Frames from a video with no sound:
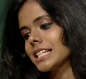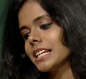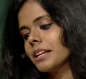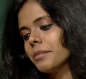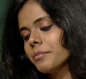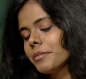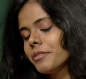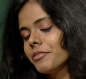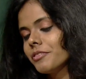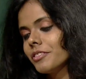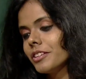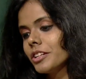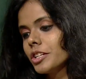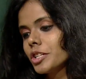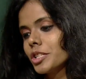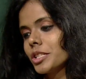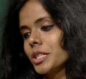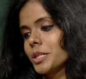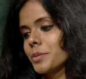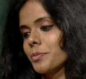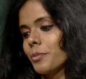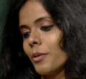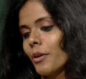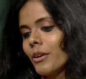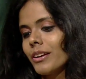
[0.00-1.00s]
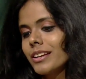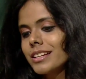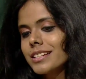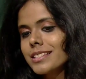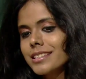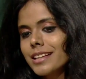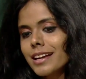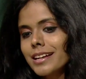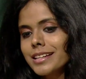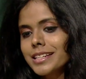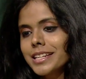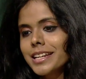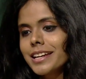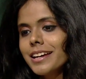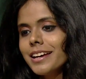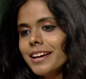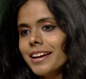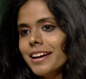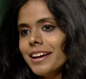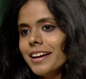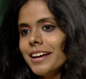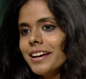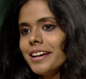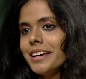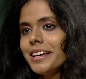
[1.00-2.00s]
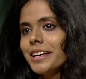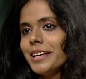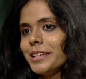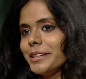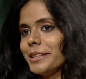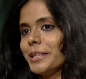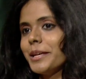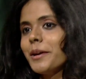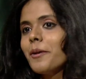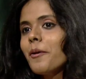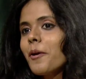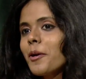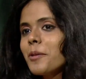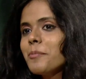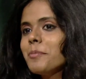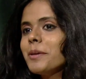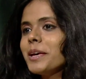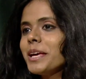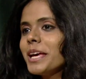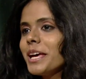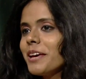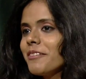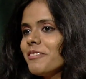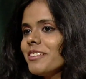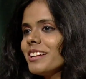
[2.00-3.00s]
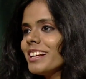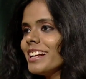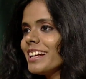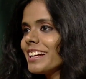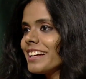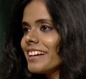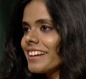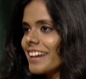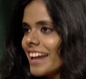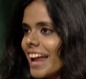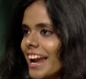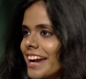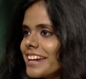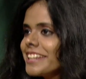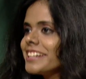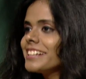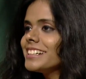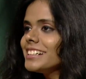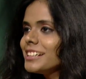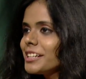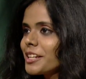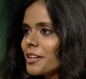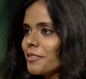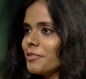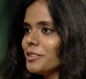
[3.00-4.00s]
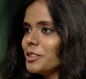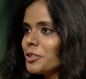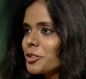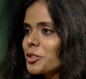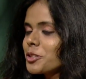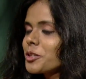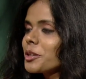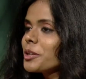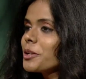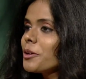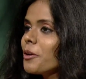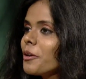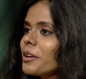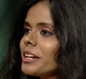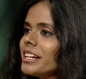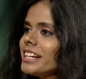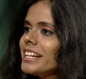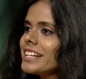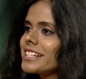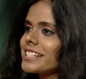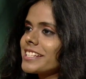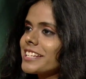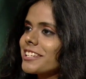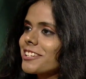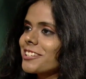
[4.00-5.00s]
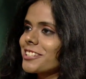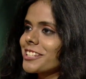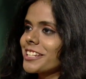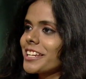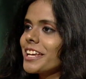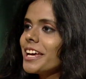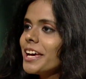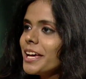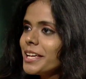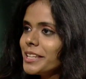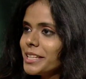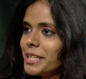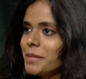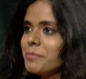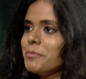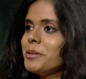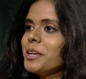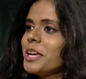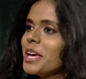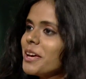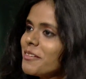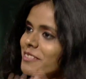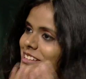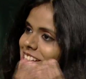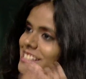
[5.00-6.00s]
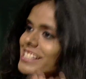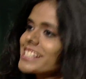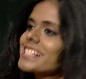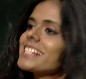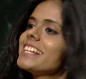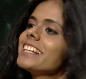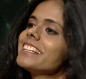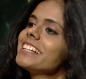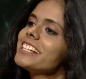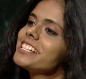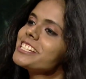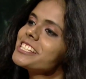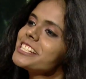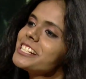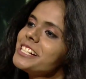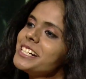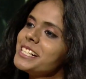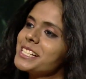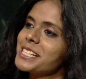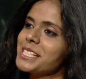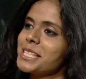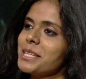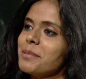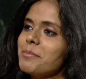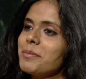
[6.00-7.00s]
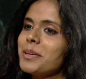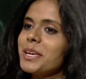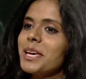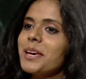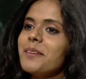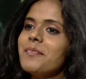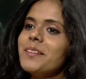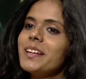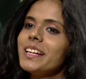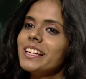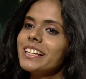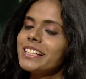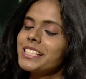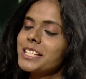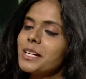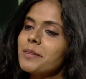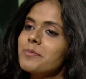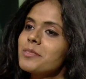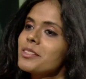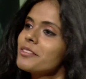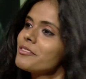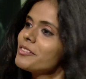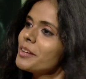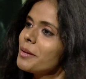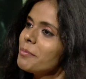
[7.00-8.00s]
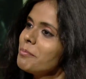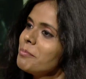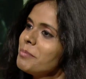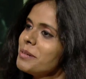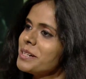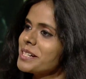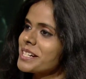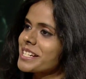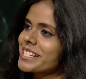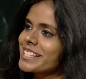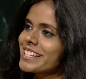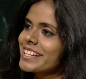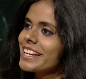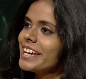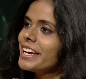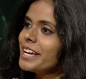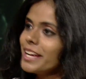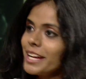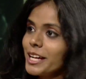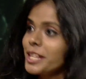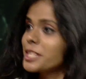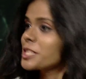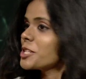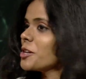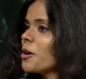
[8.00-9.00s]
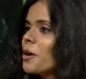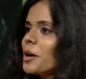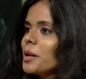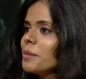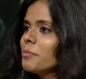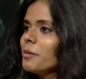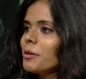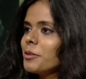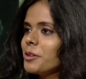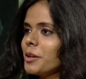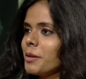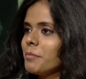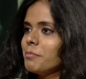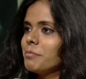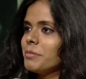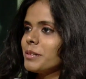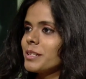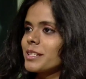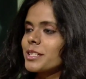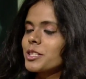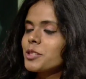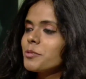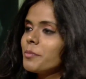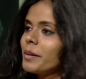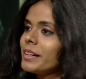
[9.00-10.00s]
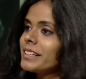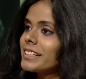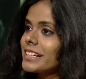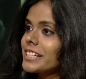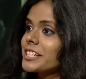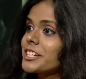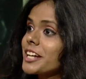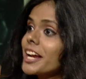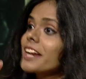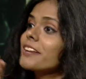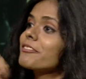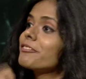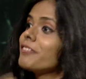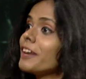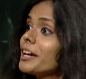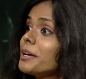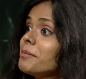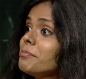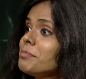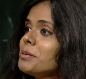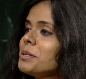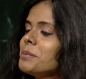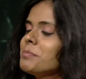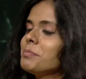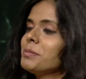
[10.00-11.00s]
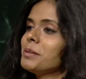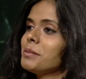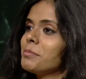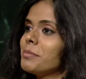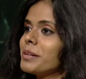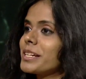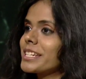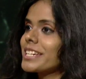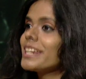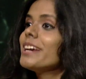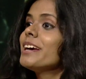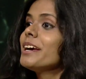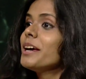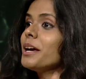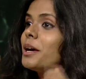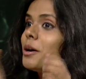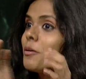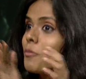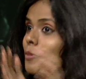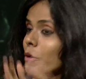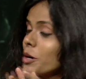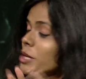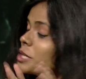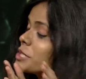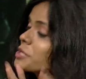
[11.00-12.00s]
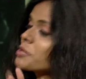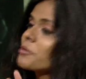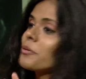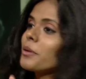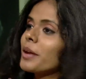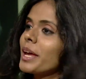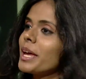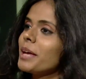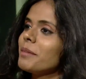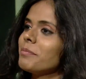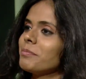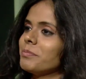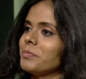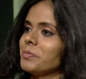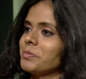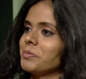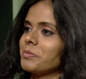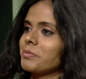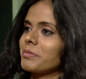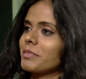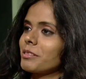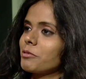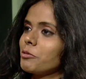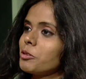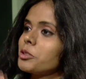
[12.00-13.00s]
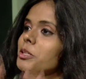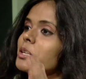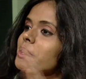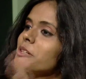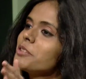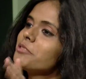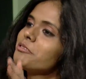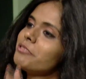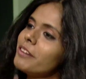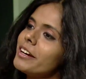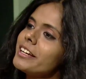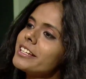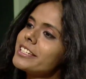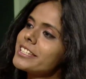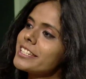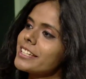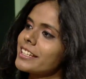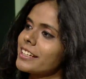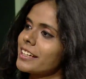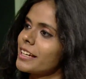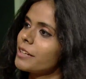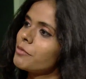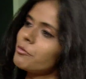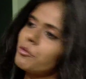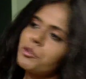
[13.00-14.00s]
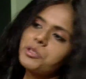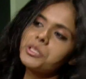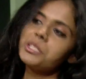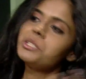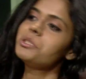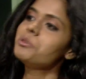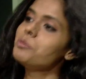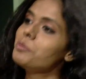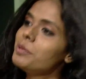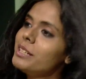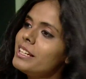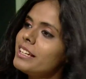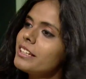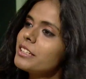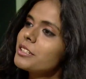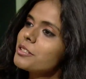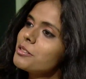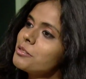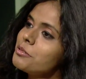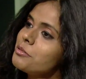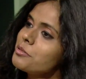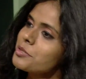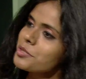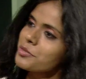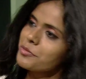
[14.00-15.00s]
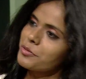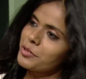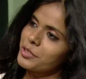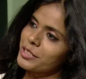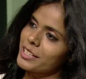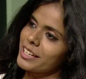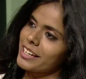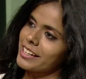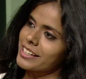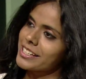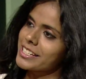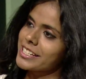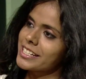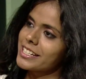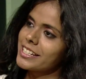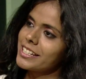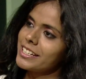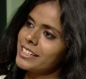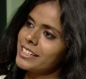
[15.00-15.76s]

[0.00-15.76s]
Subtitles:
let me finish this point, is that they're not behaving like a radical revolutionary organization. They're behaving just like the church. They're behaving in terms of numbers. It's not about numbers. You might attract 5 people, but what is your aim? What are you fighting? And what are you willing to lose for that?